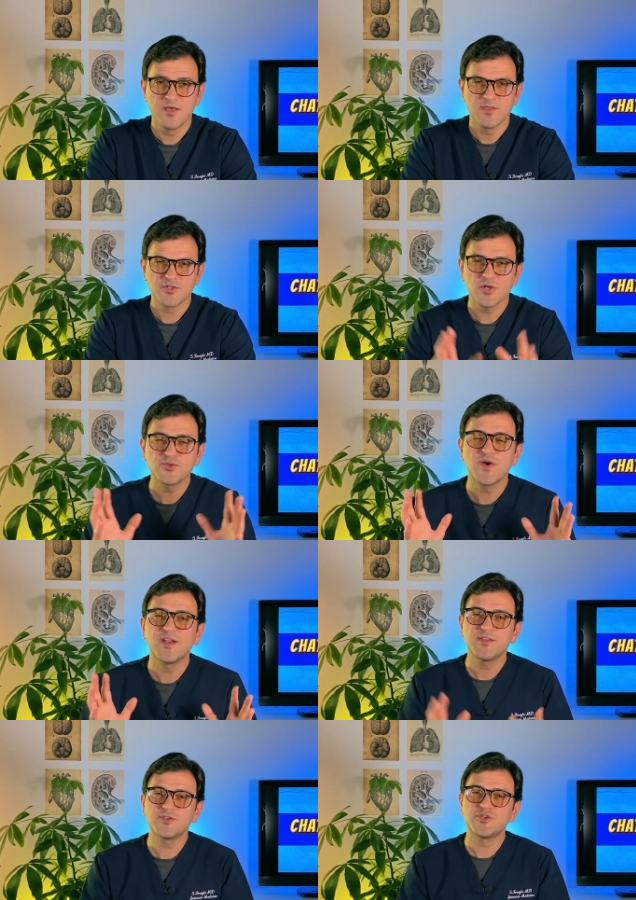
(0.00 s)
There's also
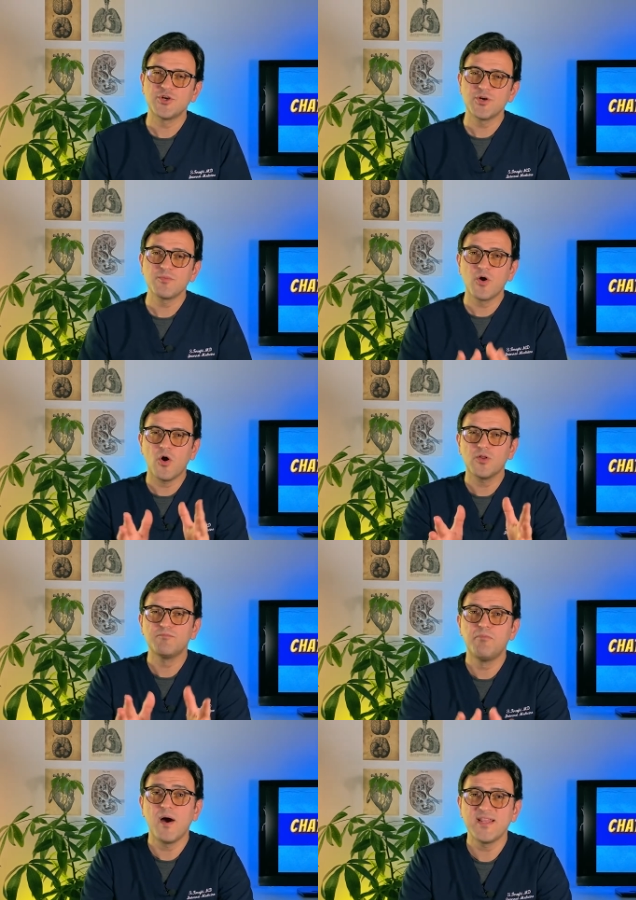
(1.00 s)
another term
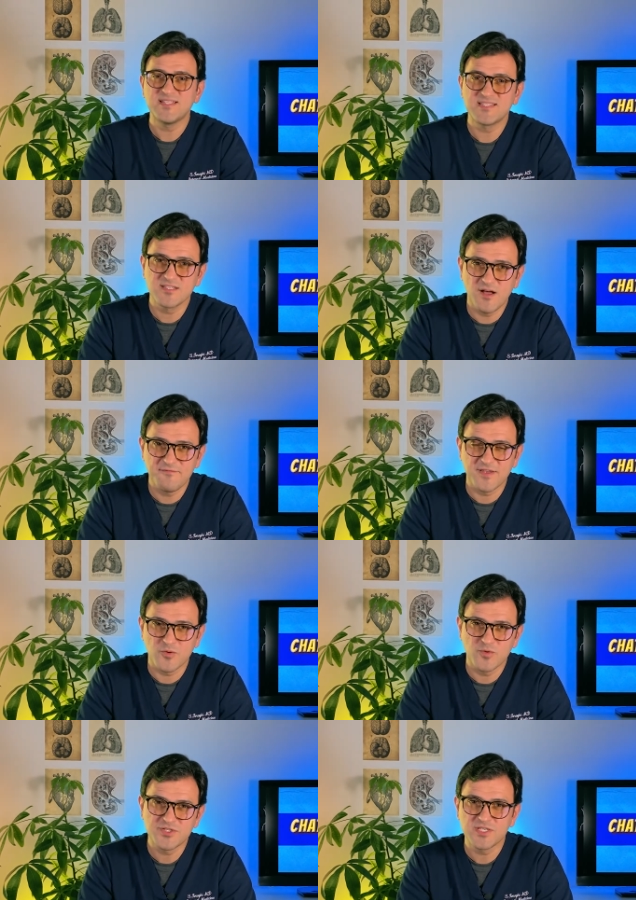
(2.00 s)
called body stuffing,
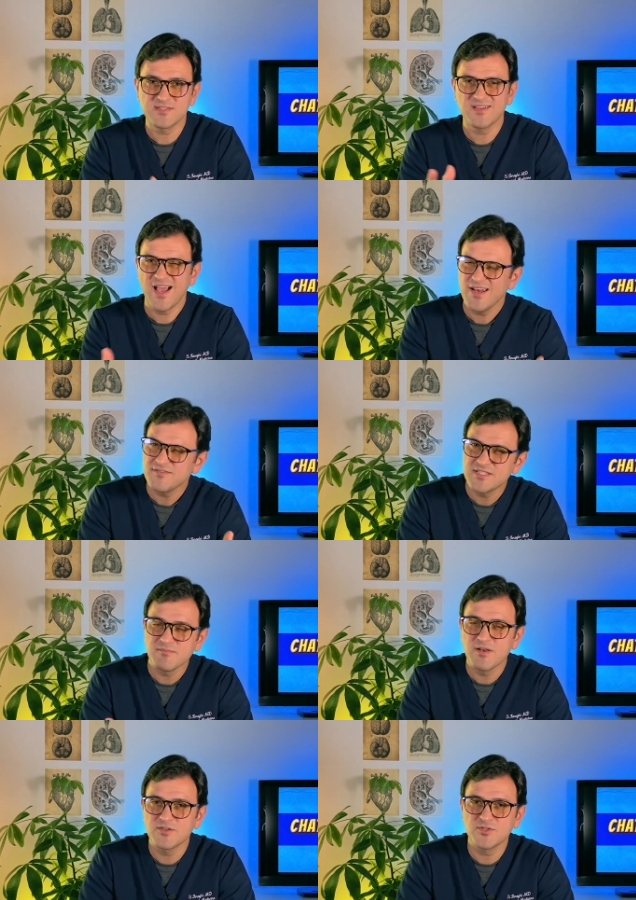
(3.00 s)
which is kind of
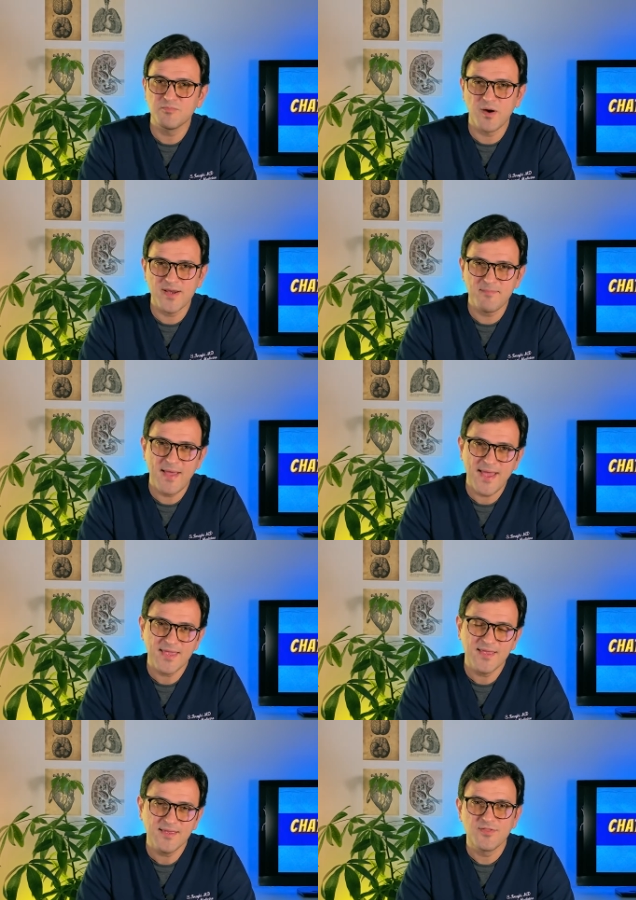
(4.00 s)
similar to body
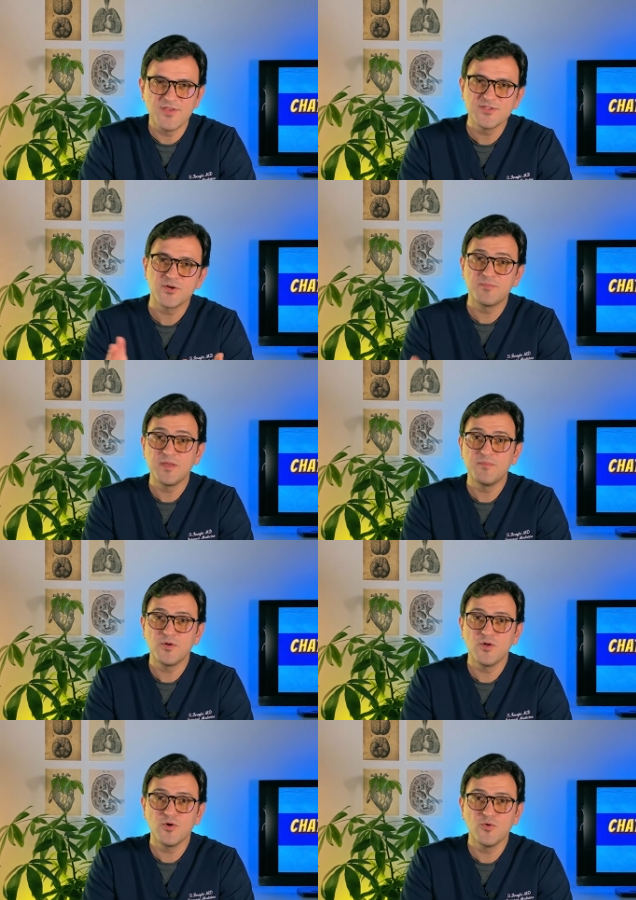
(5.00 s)
packing. These are
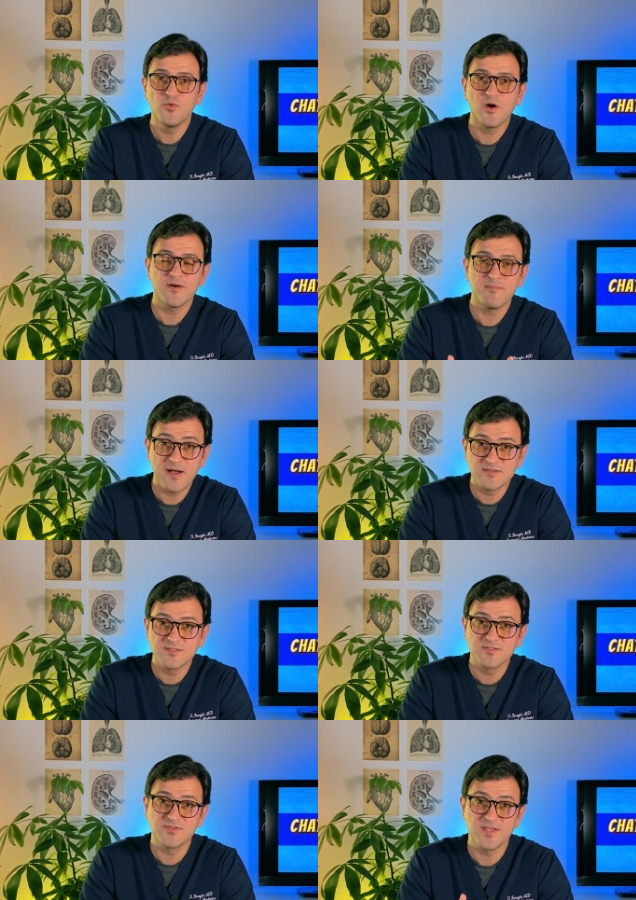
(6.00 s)
people who are about
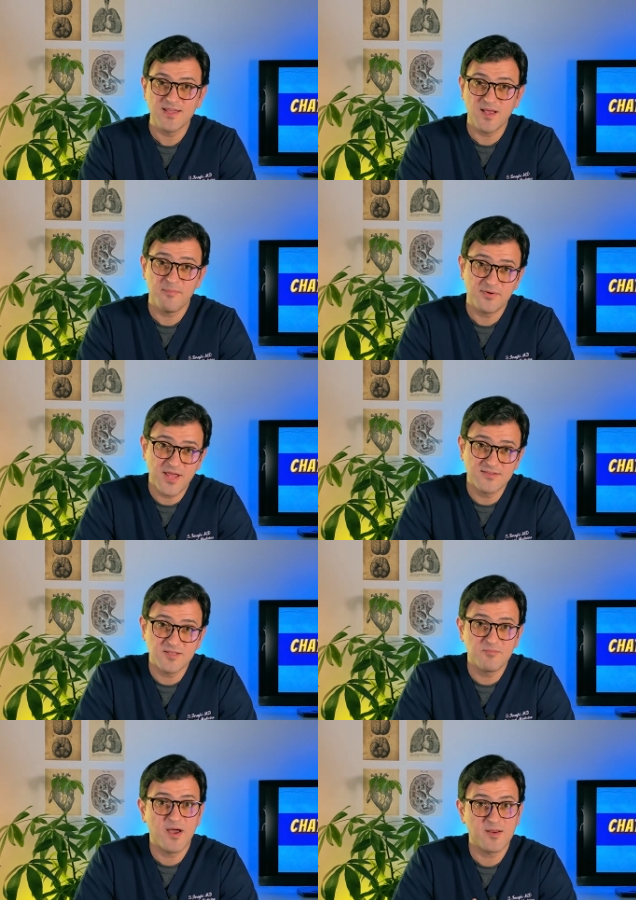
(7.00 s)
to get
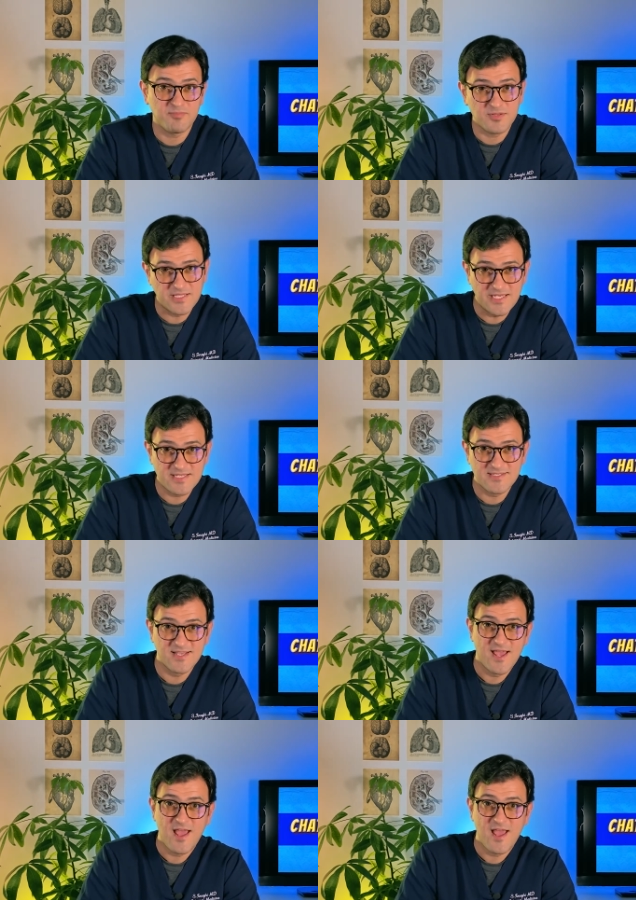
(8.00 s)
apprehended by the police